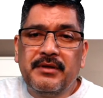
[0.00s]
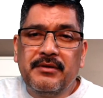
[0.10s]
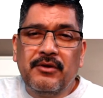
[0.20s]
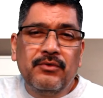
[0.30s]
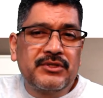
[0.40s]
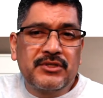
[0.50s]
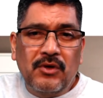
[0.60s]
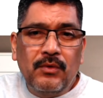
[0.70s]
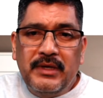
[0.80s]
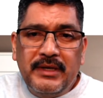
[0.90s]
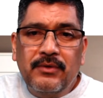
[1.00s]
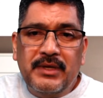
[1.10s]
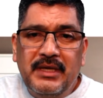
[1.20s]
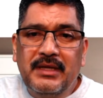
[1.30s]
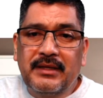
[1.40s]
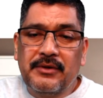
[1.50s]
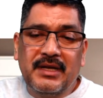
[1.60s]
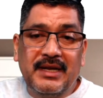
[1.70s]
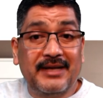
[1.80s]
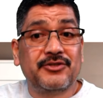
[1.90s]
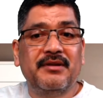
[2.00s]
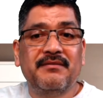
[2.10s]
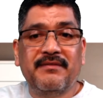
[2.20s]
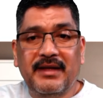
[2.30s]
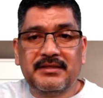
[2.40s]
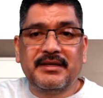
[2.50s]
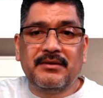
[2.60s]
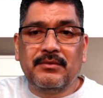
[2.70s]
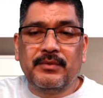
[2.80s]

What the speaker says: lose so little heat that you can actually vent it